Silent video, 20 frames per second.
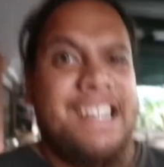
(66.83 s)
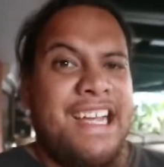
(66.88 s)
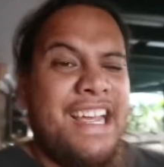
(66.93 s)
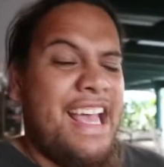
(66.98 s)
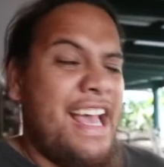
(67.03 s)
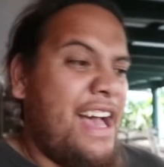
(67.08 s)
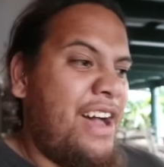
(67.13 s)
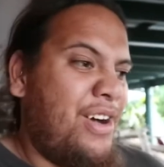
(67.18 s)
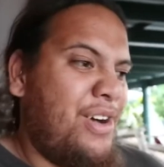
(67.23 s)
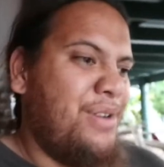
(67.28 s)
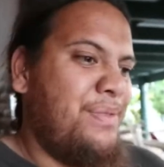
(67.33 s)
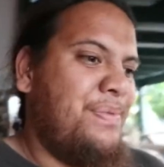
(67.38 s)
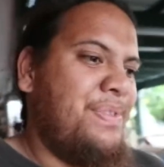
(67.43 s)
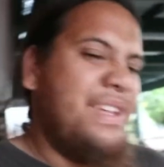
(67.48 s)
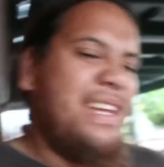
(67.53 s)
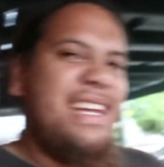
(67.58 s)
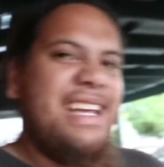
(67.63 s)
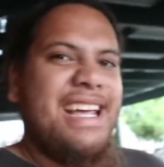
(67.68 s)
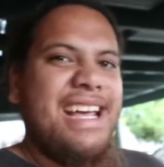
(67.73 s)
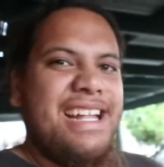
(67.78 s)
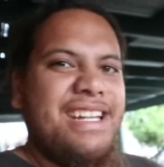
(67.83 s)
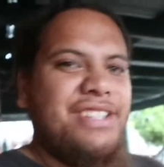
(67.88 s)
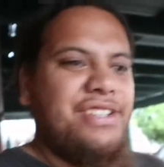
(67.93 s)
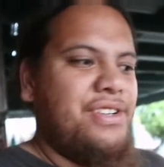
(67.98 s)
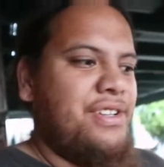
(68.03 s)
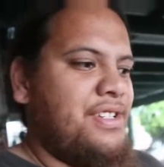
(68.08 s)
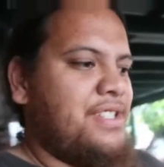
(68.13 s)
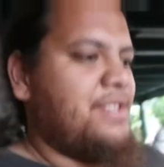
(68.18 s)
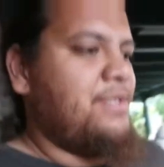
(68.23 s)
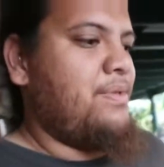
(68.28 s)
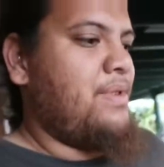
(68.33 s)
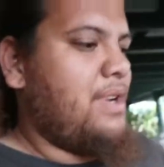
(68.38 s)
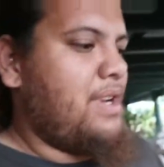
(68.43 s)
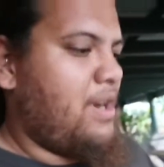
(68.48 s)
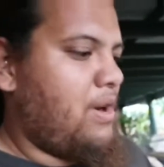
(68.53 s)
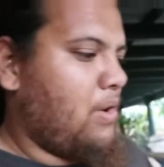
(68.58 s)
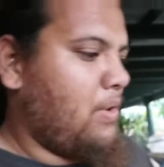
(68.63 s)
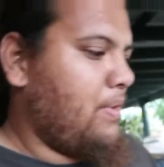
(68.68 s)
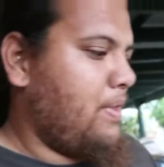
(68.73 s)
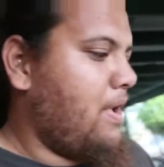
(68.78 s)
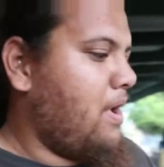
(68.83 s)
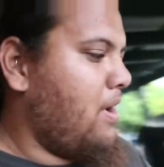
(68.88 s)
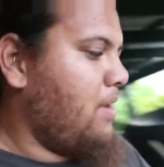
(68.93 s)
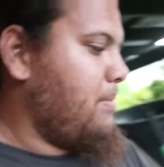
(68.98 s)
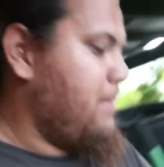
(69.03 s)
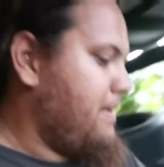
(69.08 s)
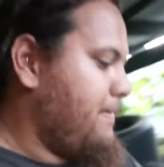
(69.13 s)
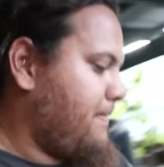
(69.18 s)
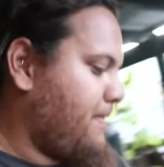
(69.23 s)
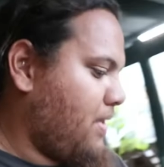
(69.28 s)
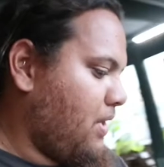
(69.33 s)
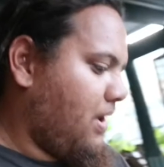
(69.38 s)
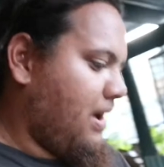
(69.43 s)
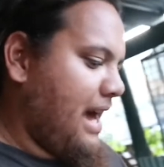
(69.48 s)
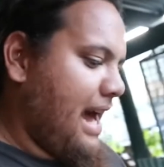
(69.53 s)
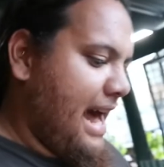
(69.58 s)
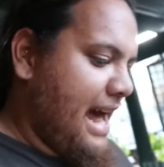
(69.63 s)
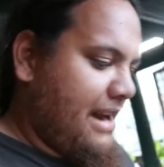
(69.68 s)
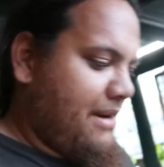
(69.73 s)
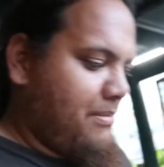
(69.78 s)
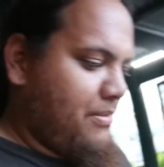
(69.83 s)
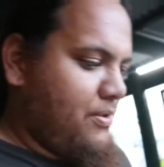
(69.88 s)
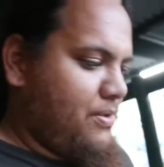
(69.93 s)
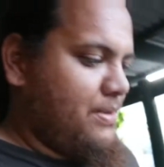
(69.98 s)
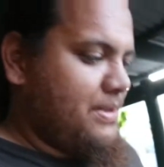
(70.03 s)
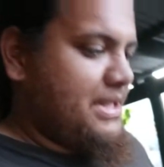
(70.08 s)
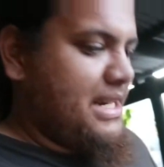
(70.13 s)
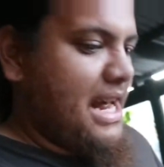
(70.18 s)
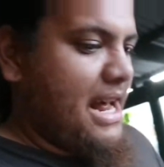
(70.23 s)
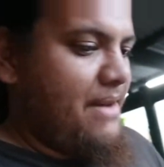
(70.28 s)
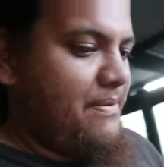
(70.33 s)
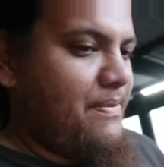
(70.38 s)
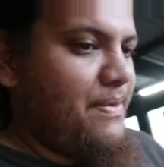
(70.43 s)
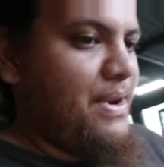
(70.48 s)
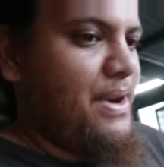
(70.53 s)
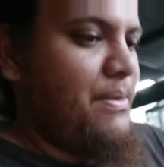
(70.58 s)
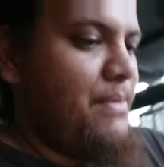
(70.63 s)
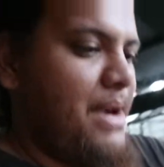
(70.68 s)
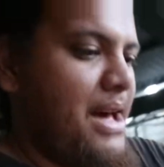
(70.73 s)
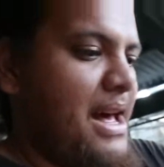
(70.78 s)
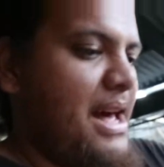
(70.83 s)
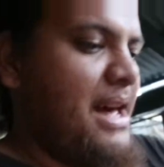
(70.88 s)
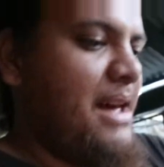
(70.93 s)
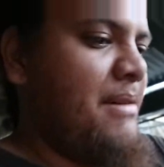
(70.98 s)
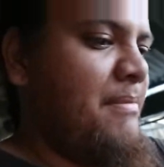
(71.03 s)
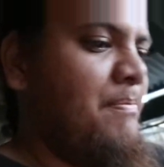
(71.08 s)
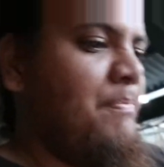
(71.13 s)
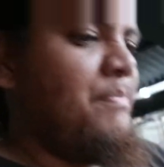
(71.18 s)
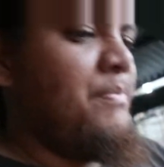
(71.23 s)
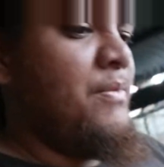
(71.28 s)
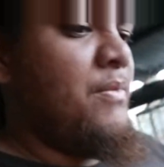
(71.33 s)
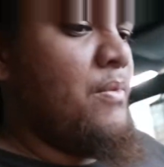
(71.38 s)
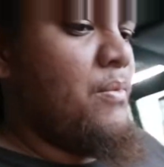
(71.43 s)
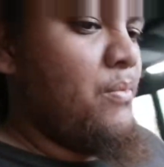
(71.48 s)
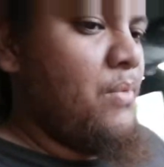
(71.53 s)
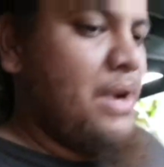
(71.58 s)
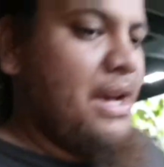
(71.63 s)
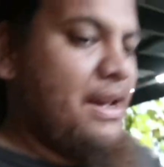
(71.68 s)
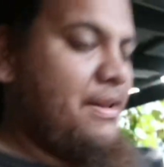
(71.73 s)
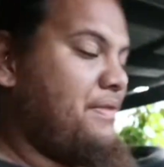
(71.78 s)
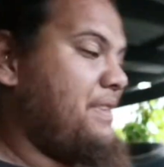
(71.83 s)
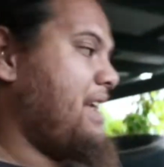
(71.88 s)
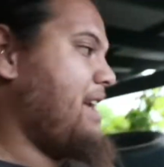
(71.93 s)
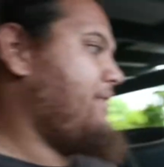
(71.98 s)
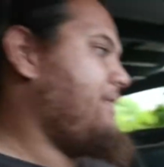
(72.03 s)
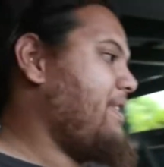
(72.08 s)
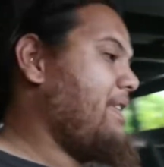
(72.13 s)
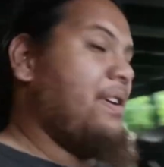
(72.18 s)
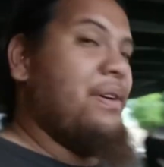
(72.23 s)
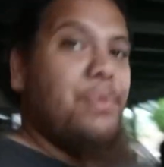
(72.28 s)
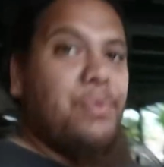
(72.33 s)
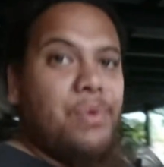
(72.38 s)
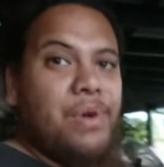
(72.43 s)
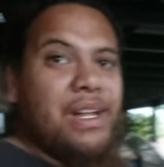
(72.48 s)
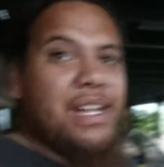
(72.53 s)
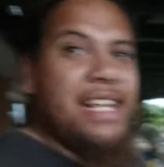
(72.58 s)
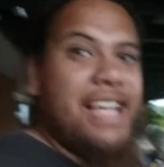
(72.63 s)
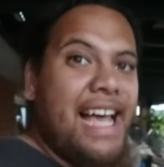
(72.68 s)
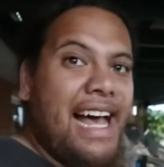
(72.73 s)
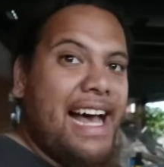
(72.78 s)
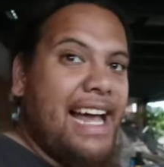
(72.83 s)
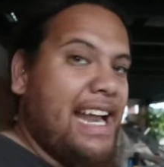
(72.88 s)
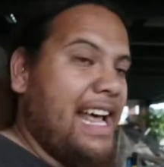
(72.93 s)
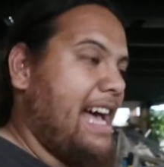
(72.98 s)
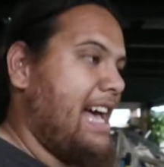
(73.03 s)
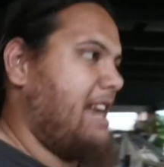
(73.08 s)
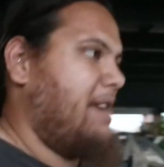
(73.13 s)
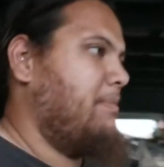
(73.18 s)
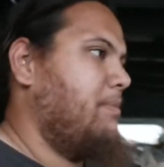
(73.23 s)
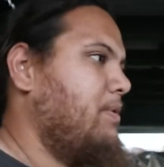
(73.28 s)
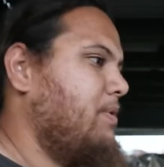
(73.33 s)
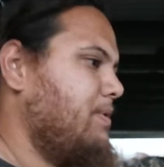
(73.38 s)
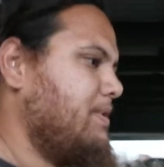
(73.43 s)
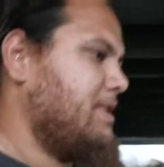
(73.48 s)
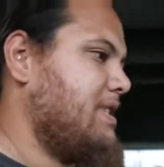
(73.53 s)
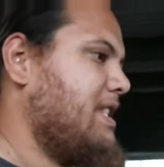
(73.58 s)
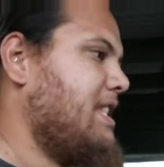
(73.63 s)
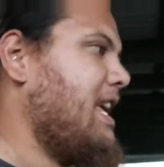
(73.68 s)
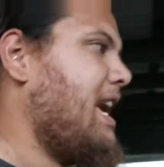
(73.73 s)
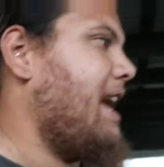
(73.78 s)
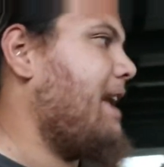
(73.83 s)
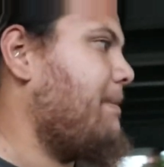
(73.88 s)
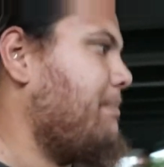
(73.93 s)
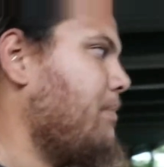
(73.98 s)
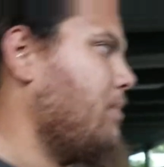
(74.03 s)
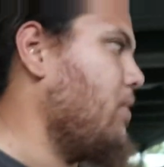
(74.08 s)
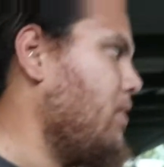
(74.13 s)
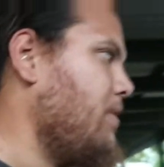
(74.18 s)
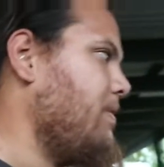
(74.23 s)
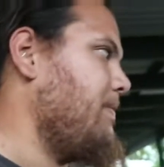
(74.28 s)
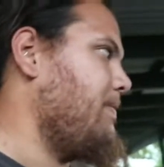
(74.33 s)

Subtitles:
yeah, hopefully he gets used to it. Although we've got animals everywhere, we have never really had animals that move